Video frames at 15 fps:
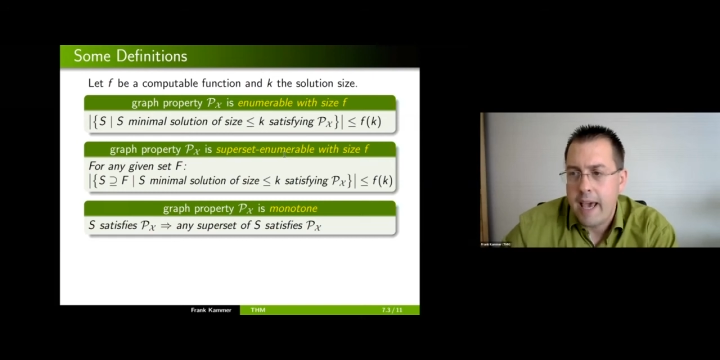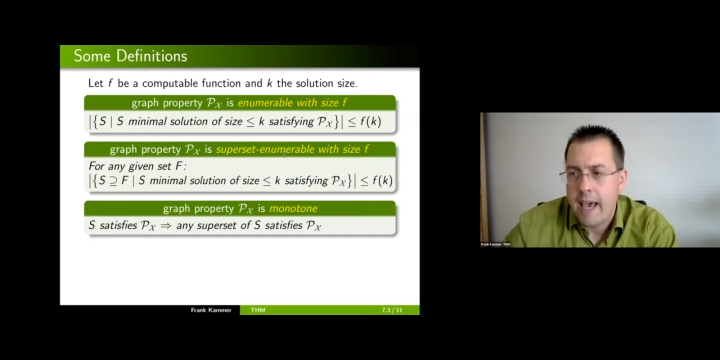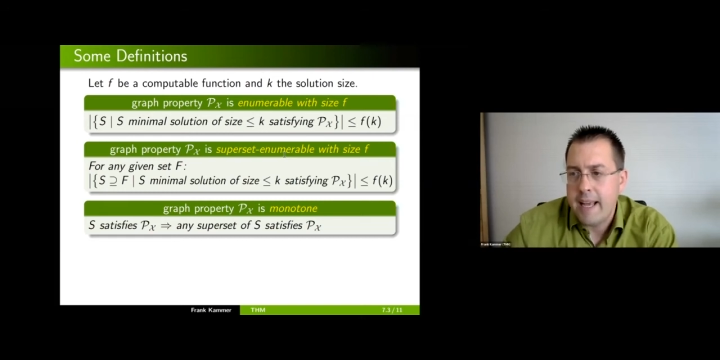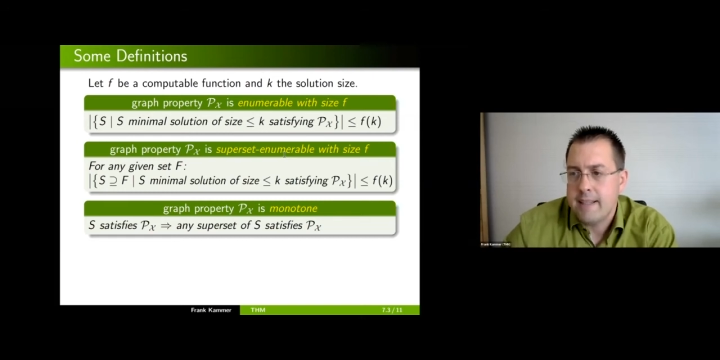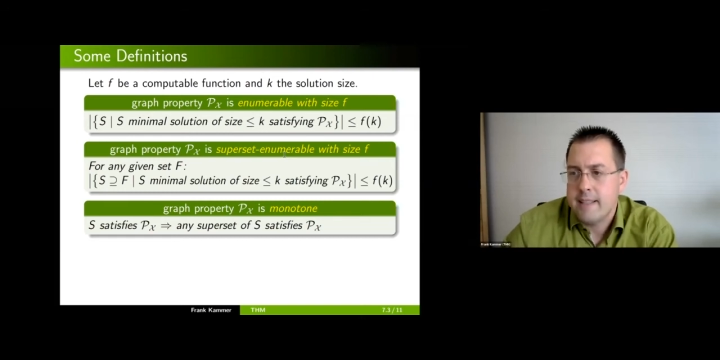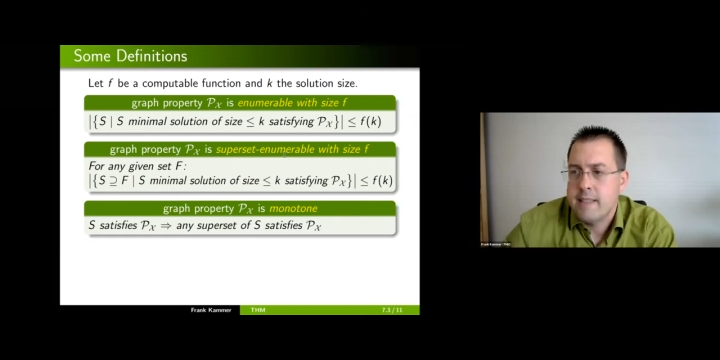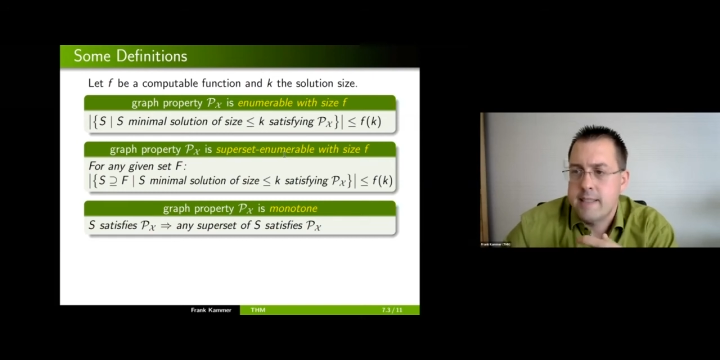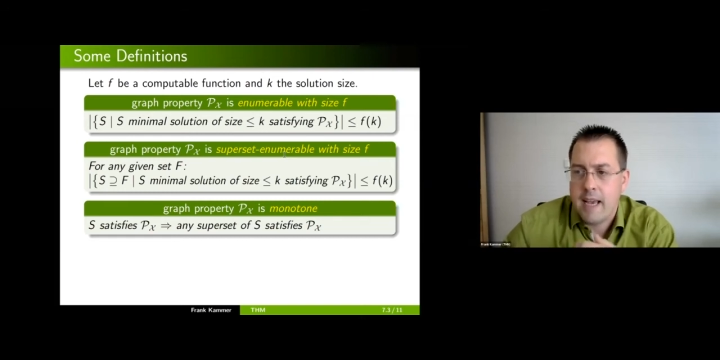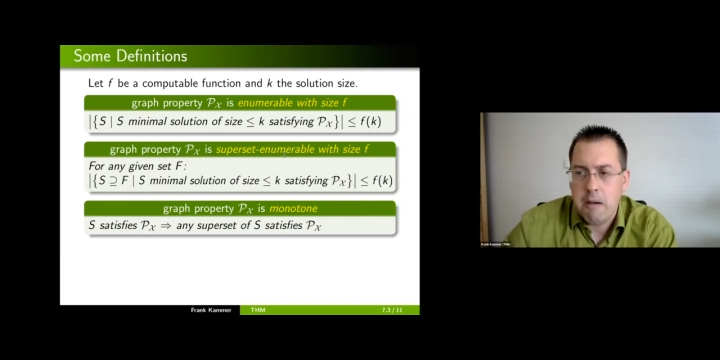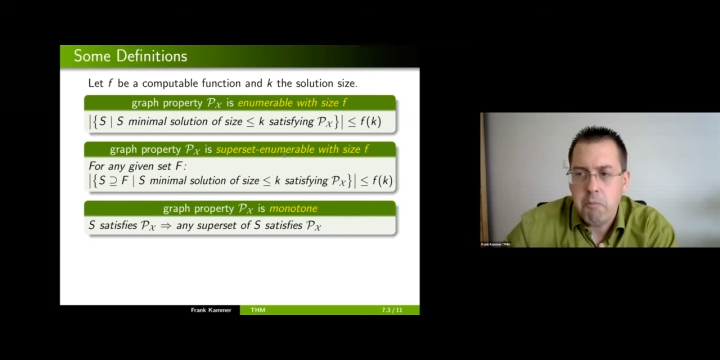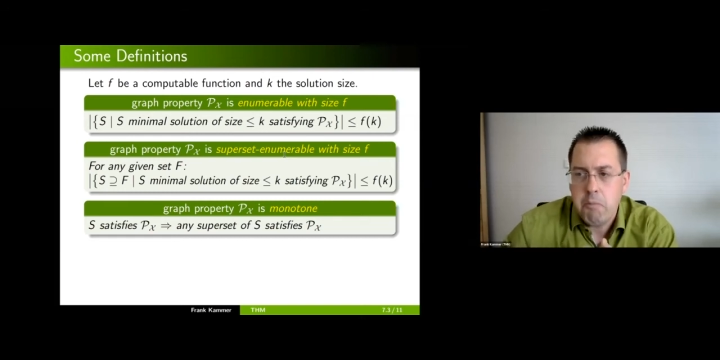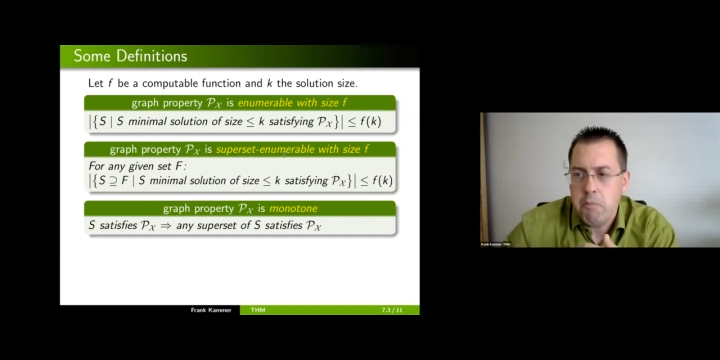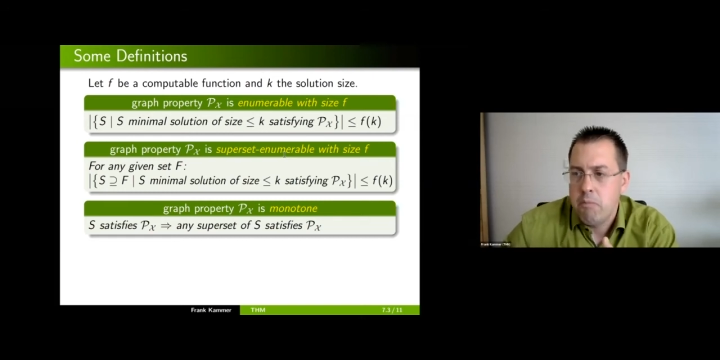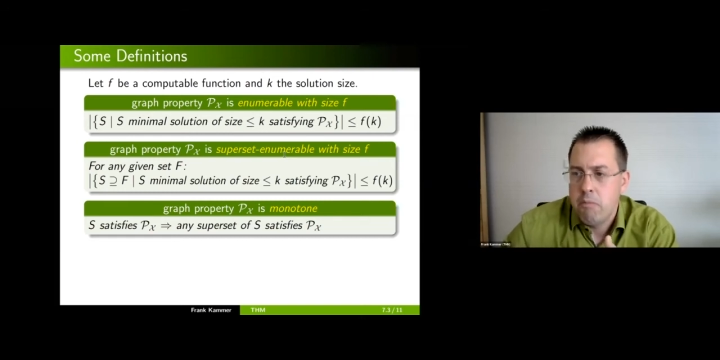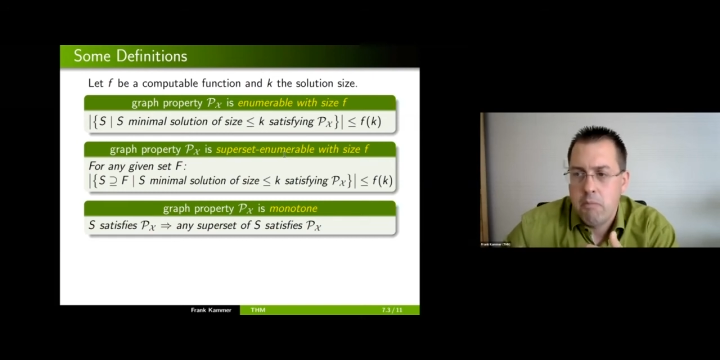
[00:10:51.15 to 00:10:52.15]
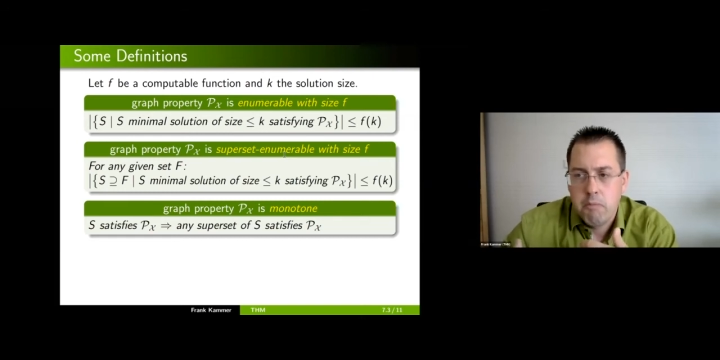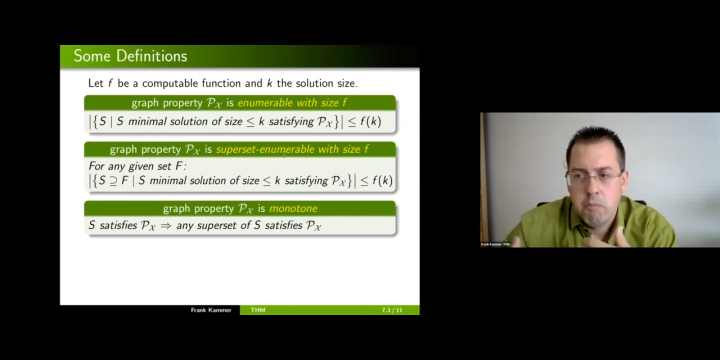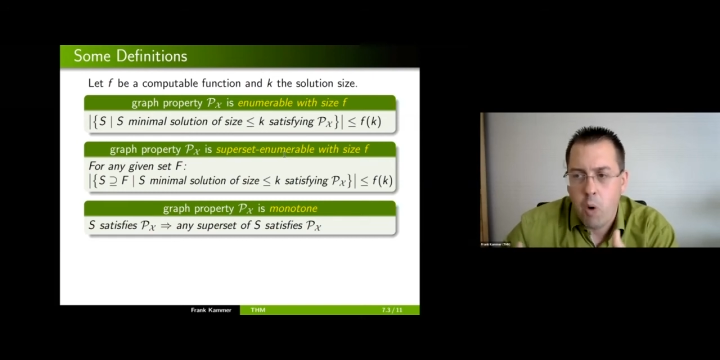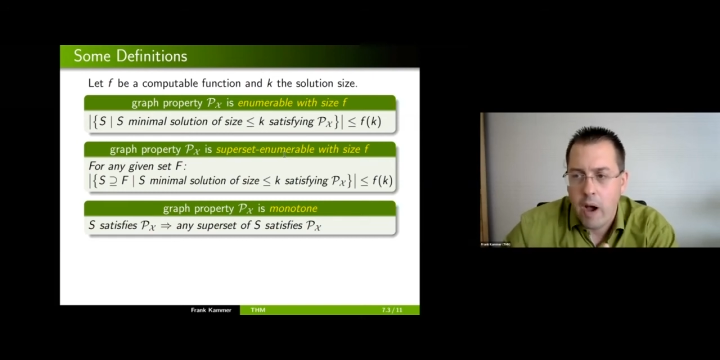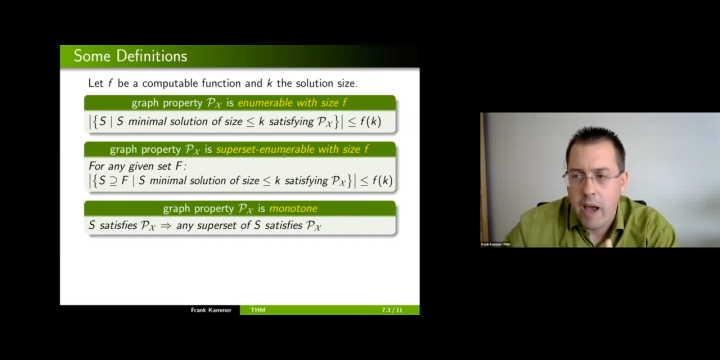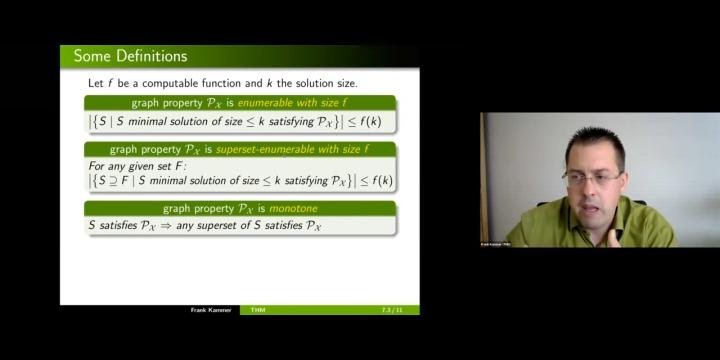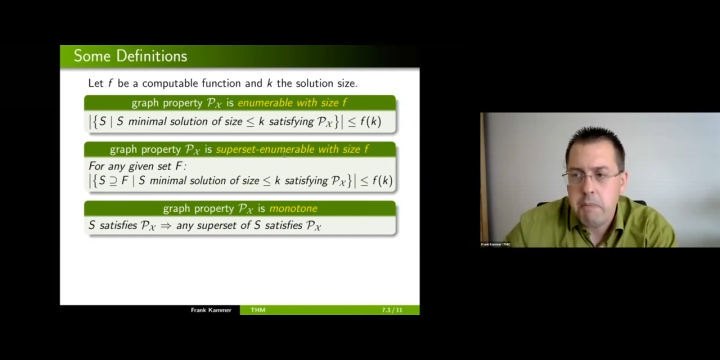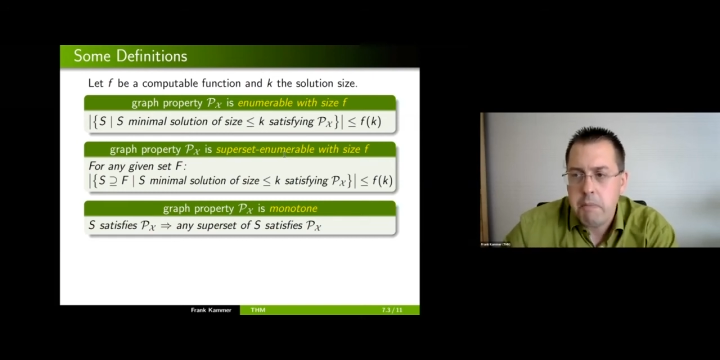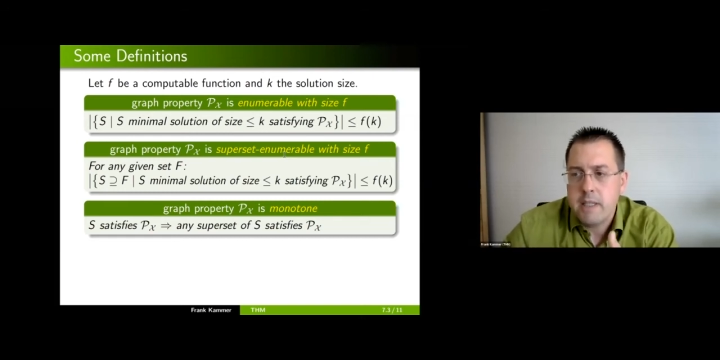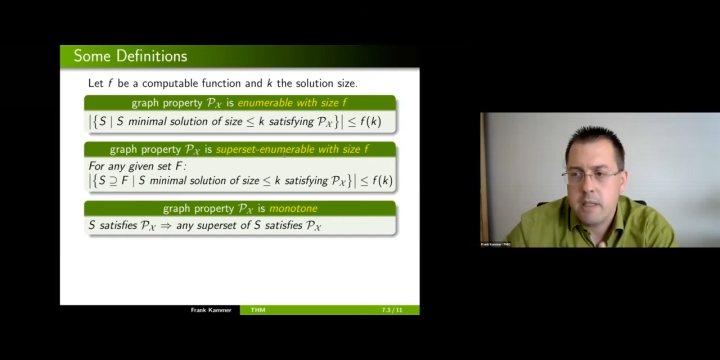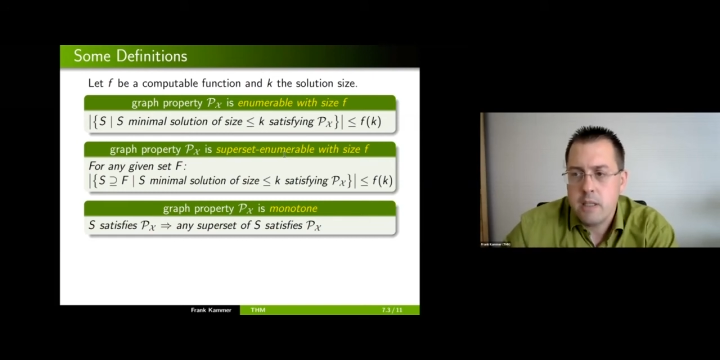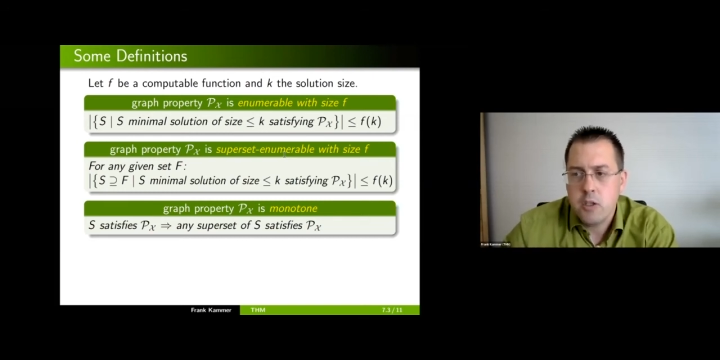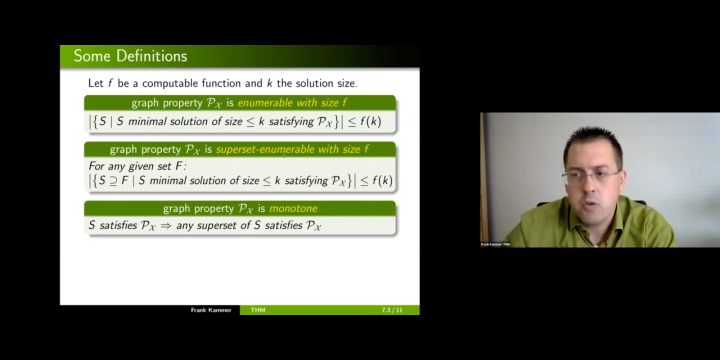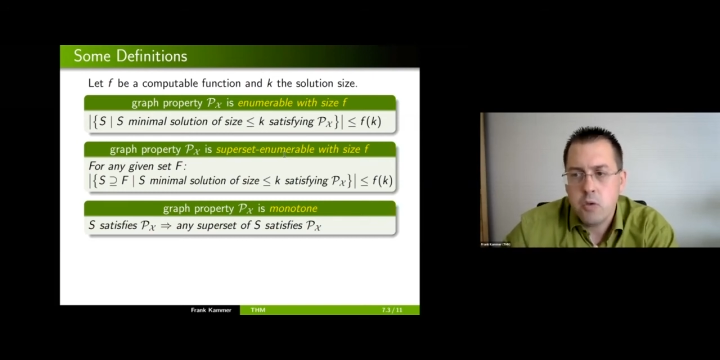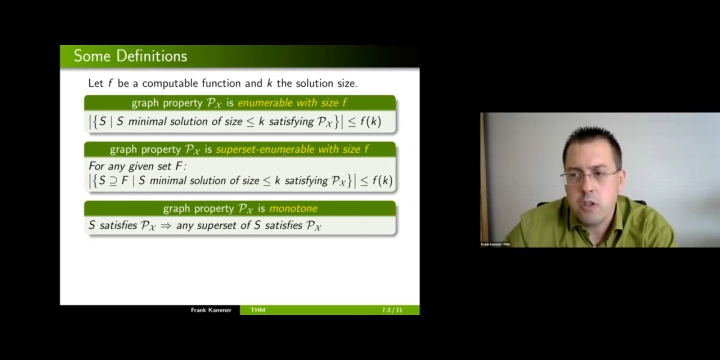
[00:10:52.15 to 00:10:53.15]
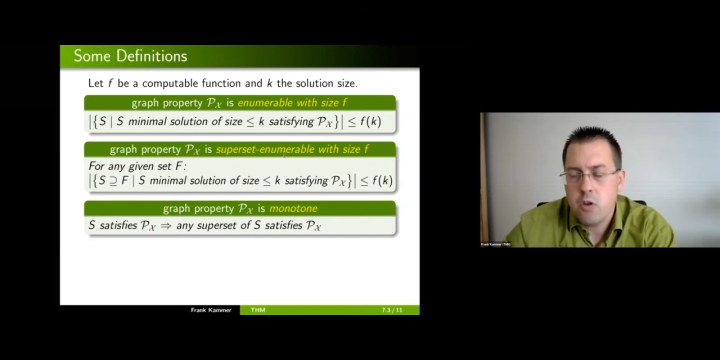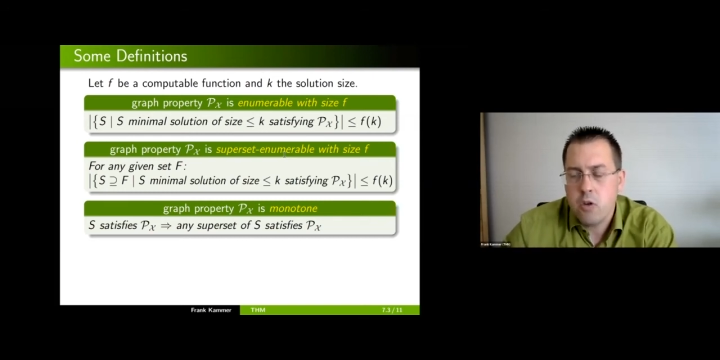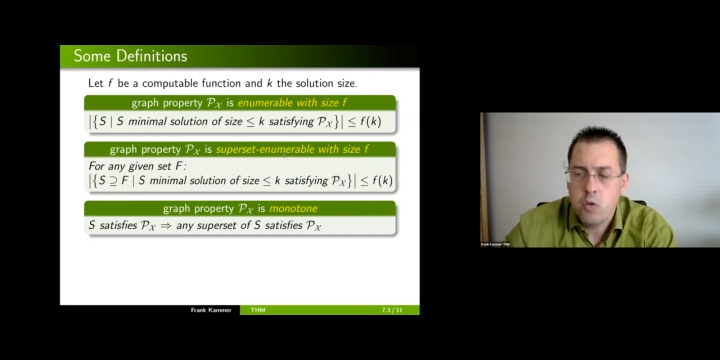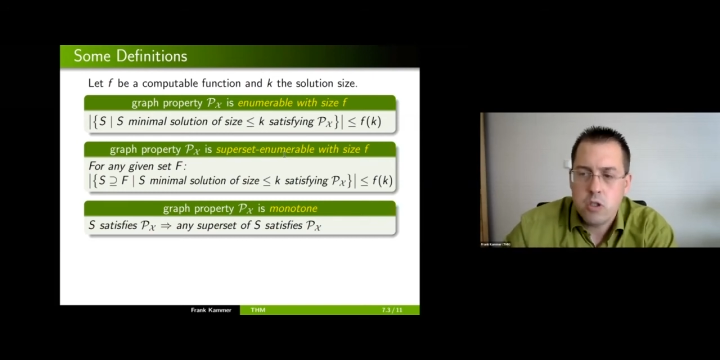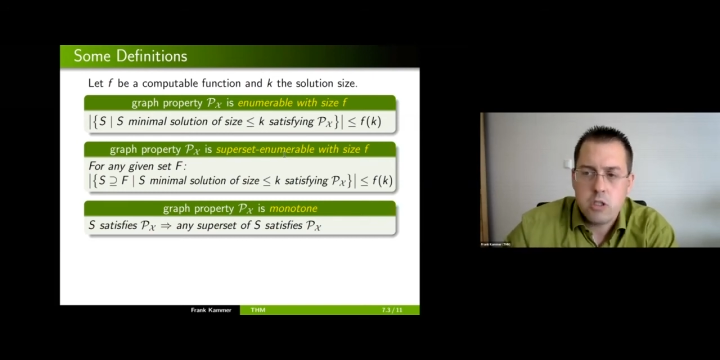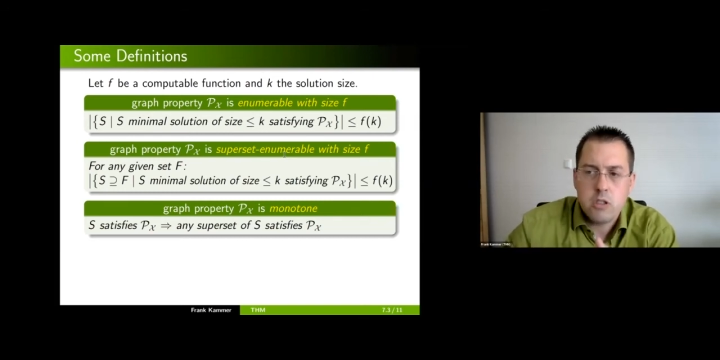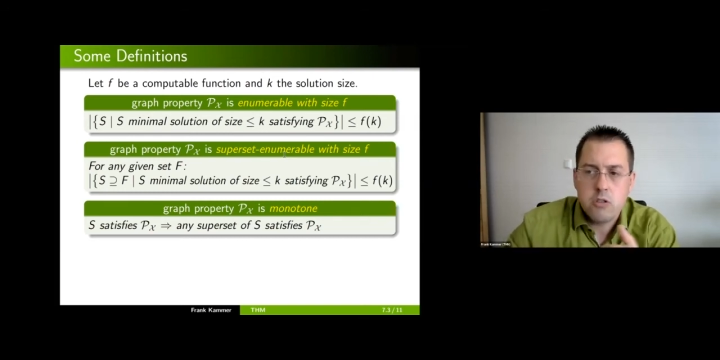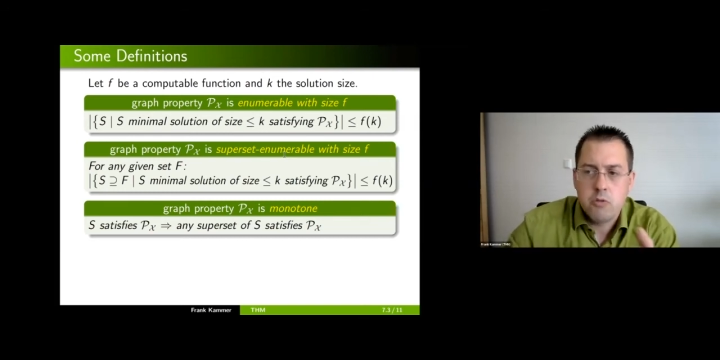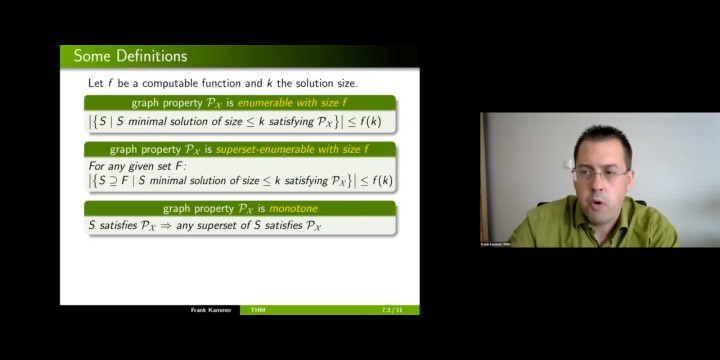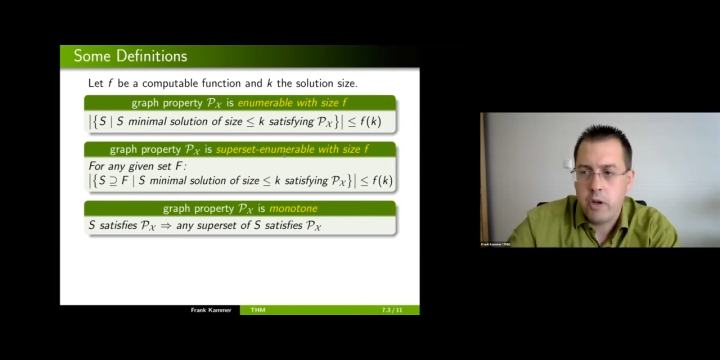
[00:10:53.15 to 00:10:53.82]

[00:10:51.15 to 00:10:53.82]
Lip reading: add some more elements into solutions,